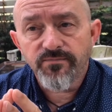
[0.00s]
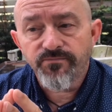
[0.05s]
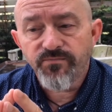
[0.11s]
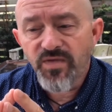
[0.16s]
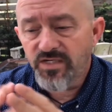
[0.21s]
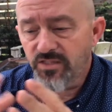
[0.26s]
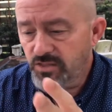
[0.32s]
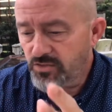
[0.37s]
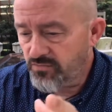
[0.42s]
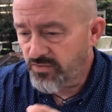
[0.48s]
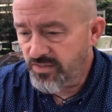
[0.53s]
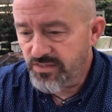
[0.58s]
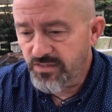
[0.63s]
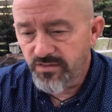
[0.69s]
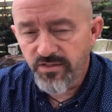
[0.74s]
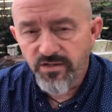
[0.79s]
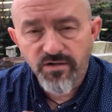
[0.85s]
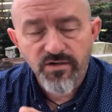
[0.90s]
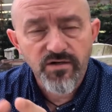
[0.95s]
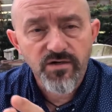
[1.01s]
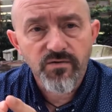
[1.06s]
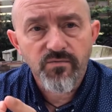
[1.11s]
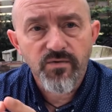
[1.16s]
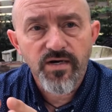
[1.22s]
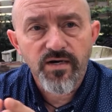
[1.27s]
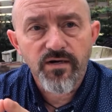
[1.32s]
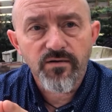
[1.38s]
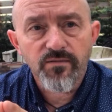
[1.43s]
I just recently heard
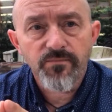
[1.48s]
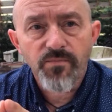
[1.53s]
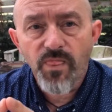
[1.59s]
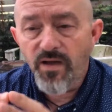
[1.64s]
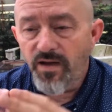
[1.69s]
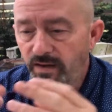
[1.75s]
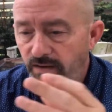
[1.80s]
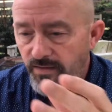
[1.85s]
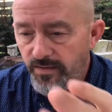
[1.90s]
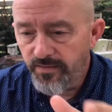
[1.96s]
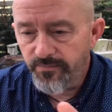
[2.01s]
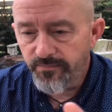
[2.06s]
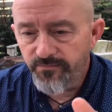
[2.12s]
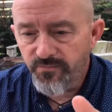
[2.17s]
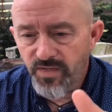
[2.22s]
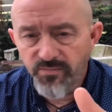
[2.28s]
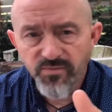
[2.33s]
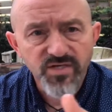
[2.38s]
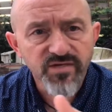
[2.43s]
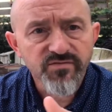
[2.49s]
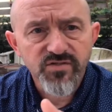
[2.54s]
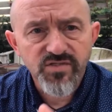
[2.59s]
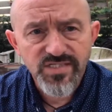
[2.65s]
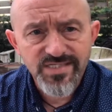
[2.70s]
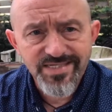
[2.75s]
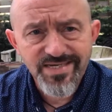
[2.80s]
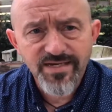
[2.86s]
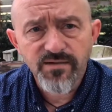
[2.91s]
where, um, I believe it was
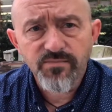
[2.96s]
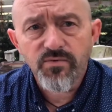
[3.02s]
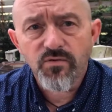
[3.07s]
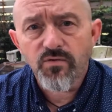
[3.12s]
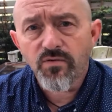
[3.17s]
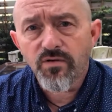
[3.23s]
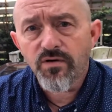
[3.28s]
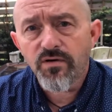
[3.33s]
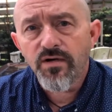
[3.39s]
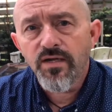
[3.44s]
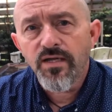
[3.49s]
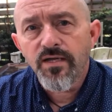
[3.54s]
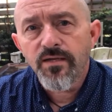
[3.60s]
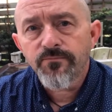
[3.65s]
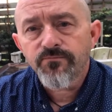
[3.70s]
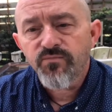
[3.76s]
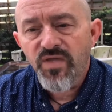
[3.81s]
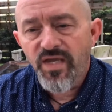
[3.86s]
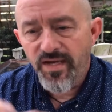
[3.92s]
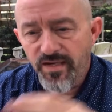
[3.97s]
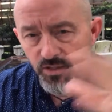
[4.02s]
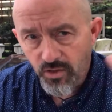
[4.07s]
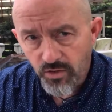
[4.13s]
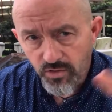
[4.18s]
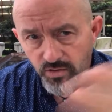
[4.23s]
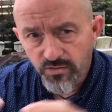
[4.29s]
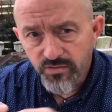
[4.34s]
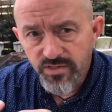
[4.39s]
Singapore, had
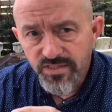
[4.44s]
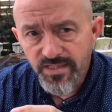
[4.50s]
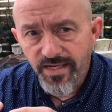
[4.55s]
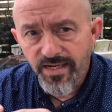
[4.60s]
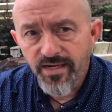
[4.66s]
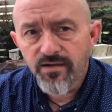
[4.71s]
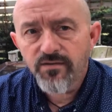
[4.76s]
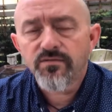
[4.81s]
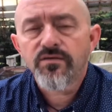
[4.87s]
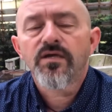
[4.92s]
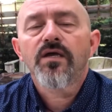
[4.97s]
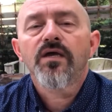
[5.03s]
closed down,